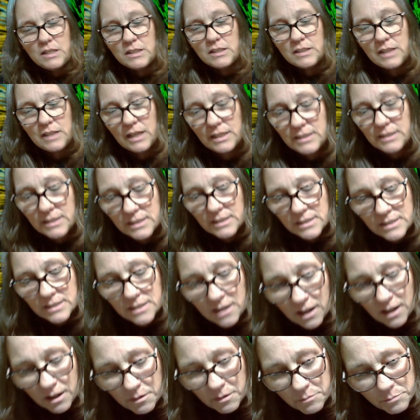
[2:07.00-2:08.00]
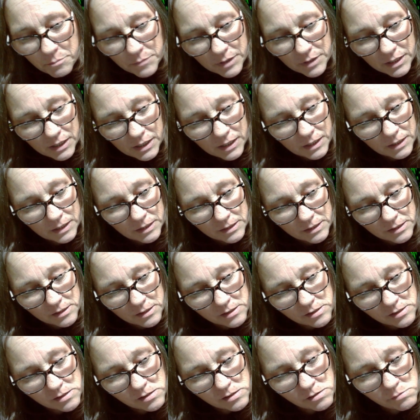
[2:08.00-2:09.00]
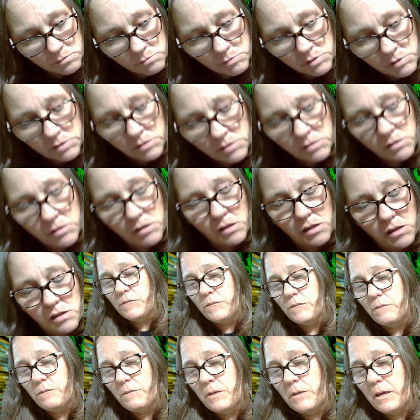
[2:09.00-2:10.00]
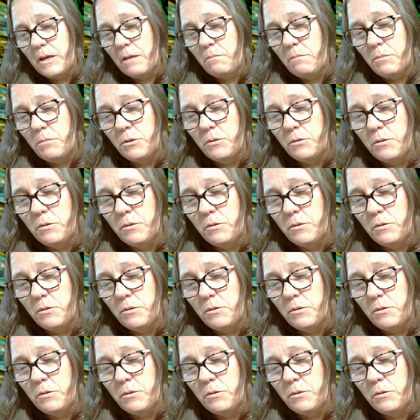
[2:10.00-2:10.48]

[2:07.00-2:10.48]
That does not mean, let me see, we have blue and